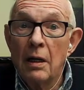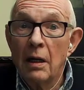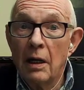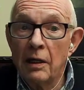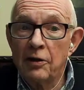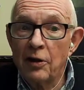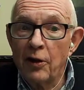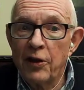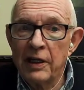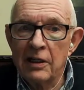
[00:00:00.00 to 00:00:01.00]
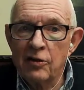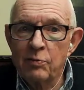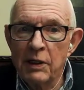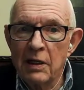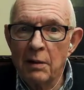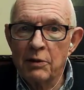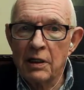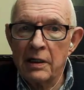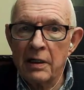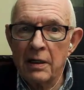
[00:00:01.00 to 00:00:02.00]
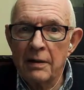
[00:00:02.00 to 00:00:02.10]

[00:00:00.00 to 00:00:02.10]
until things become clearer.